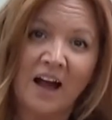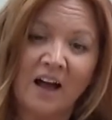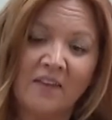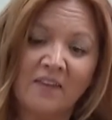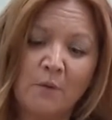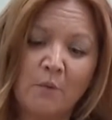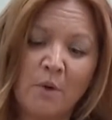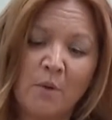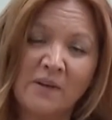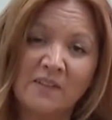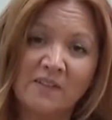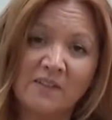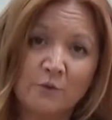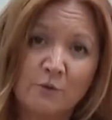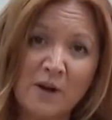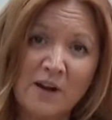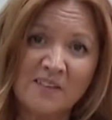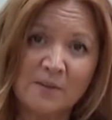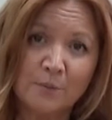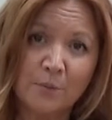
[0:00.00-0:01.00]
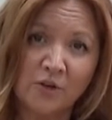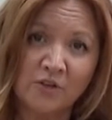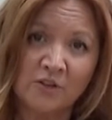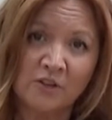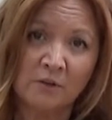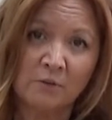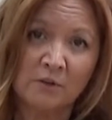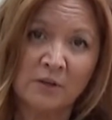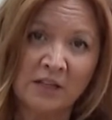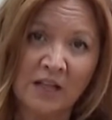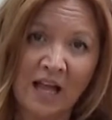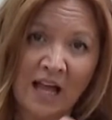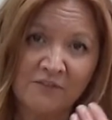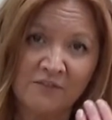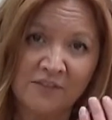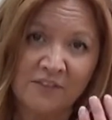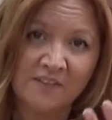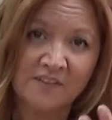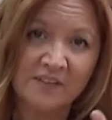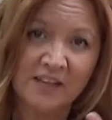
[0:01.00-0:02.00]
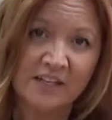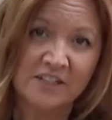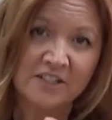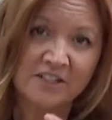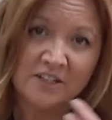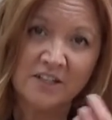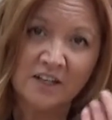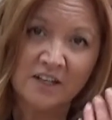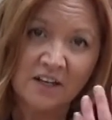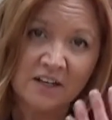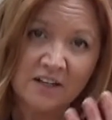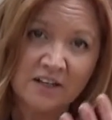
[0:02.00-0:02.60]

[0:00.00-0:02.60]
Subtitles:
and then when we squeeze the bottle, we'll have the scent